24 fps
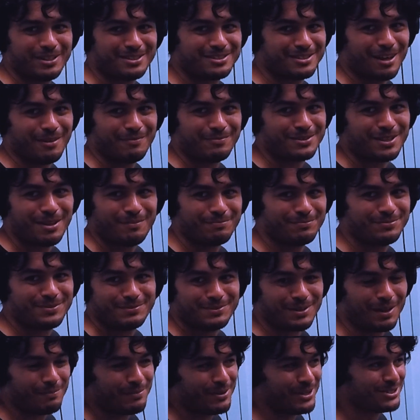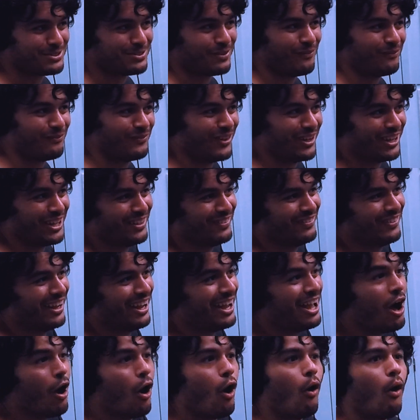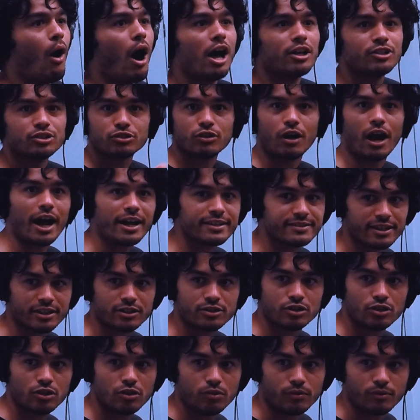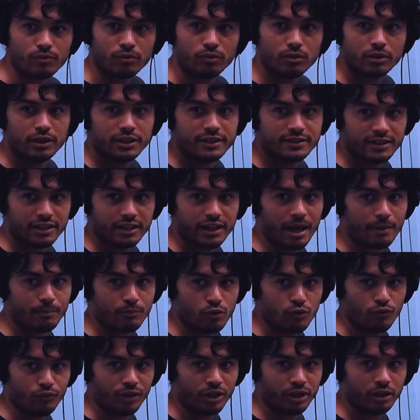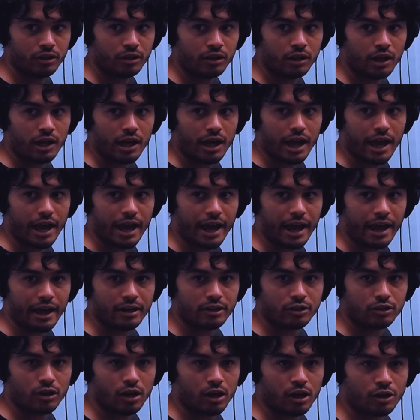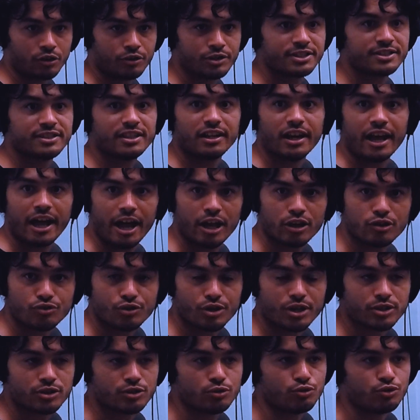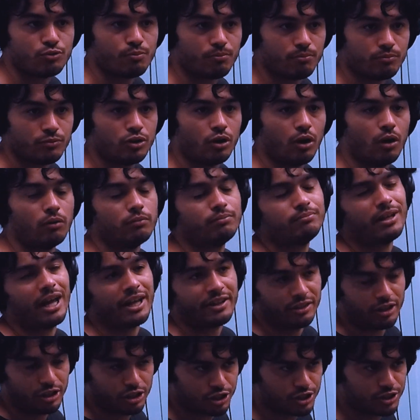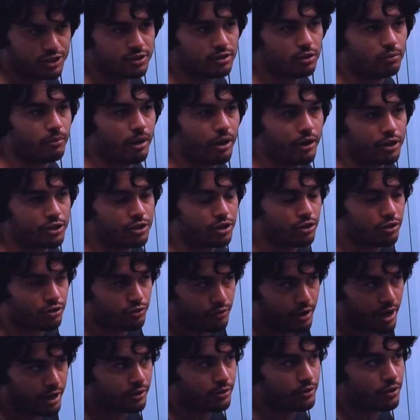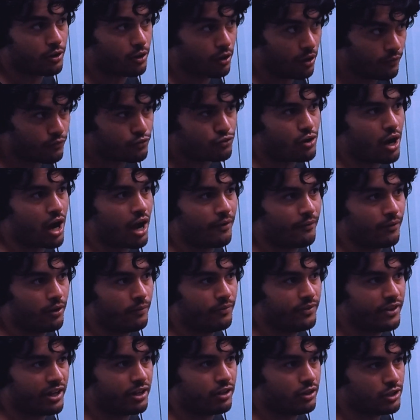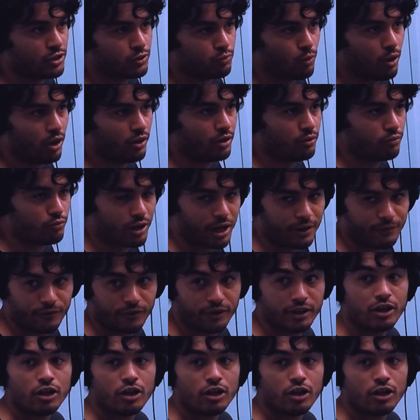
Stop being so fucking. Oh, Oscar Isaac too is in that movie, and Christina Hendricks, who's I think she's still married to the director of Drive, Nicholas Wilding Refn.